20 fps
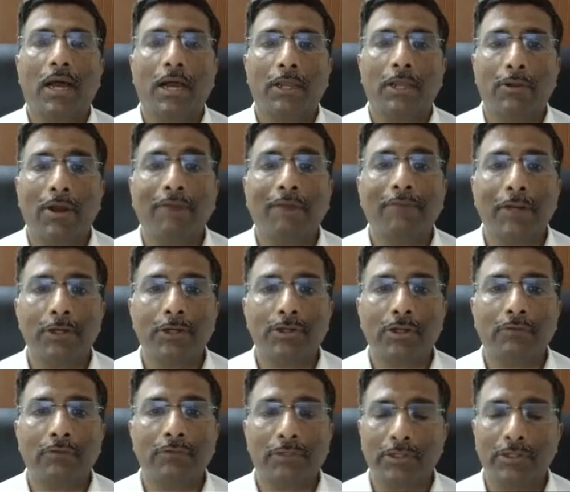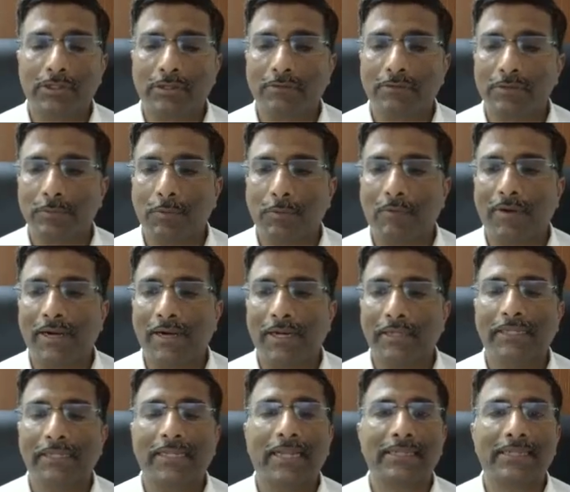you have to ensure with your service
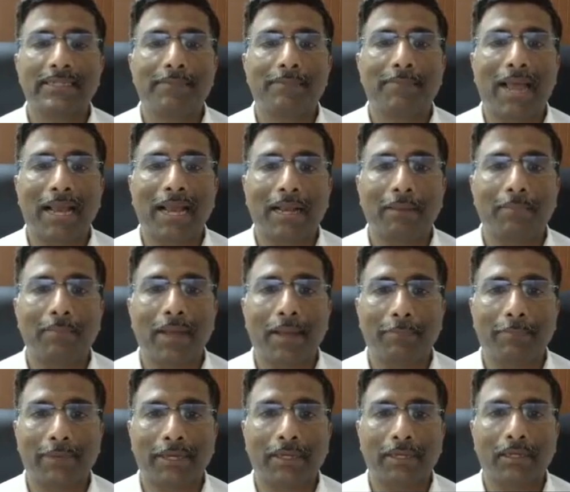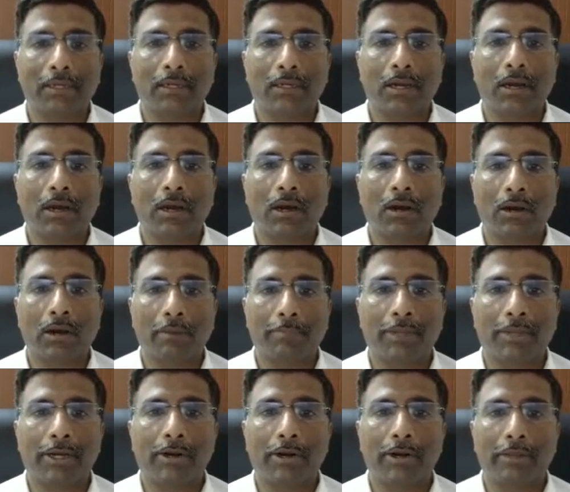provider that that's a backup happening on
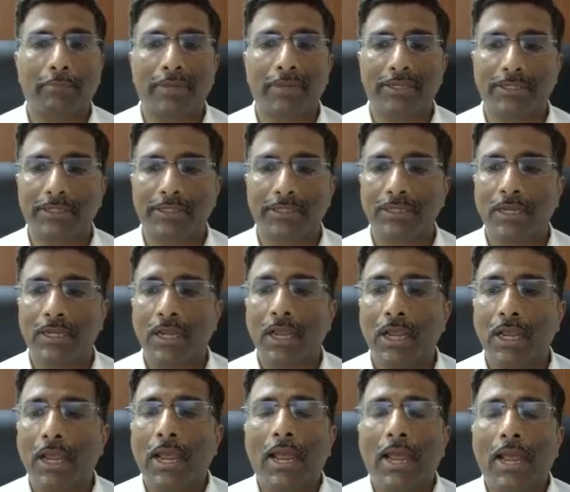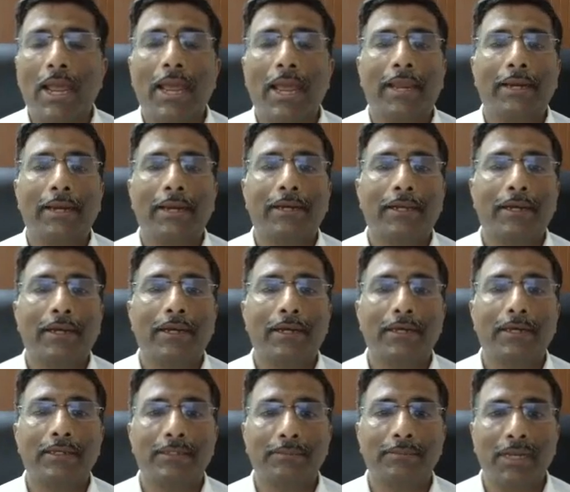a periodic basis. And
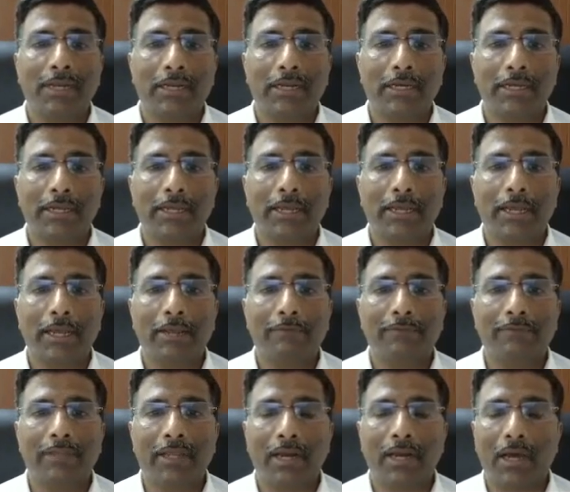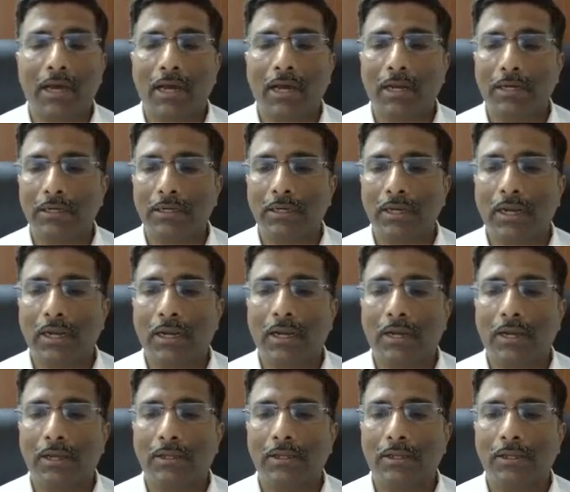similarly, if there
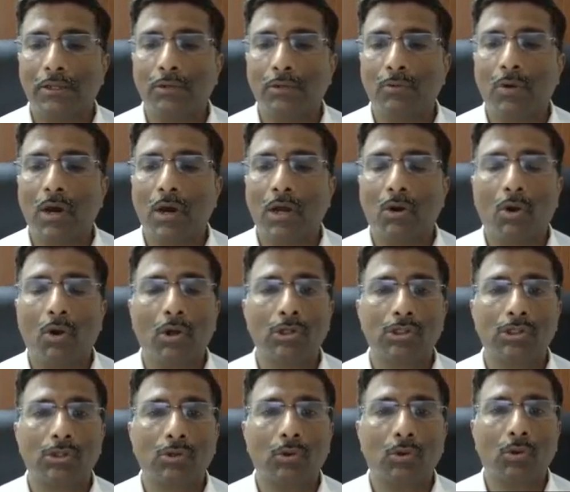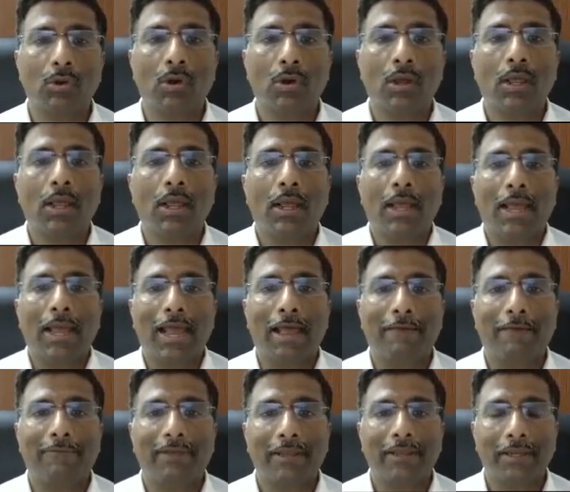are you are also
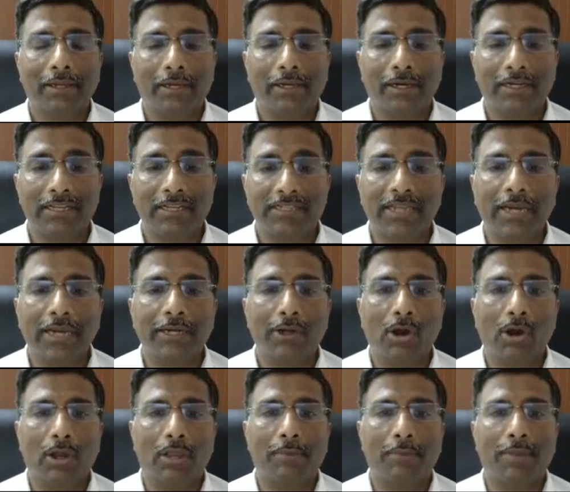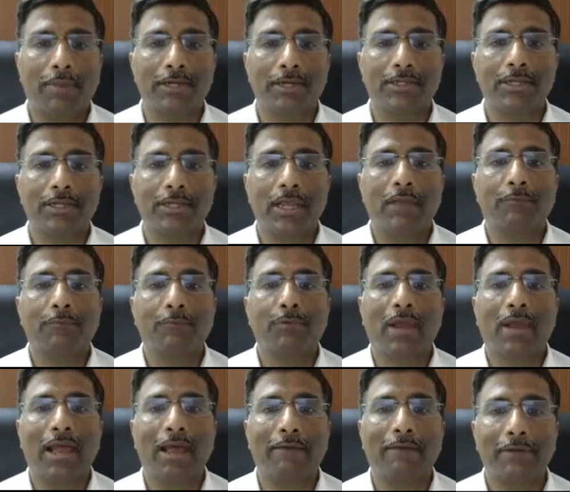having design documents. If you
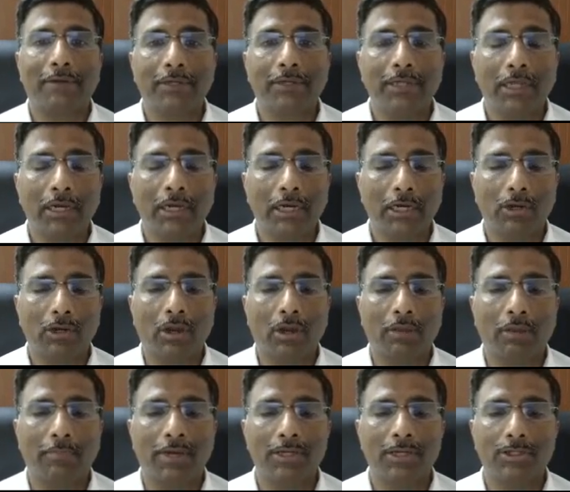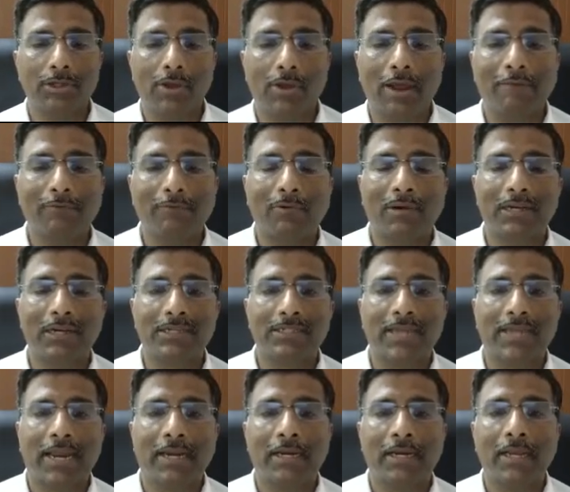have internal documents, you have to
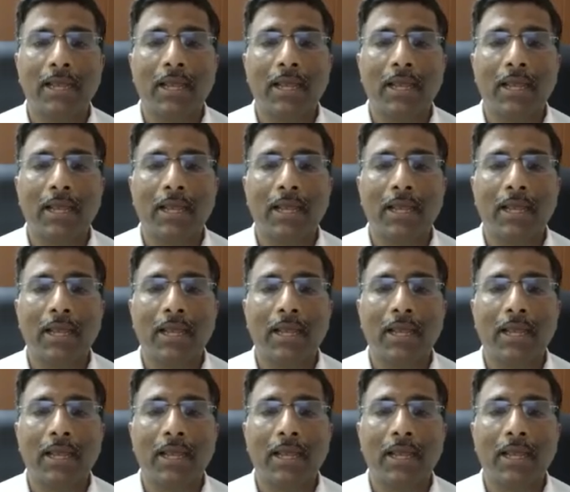understand,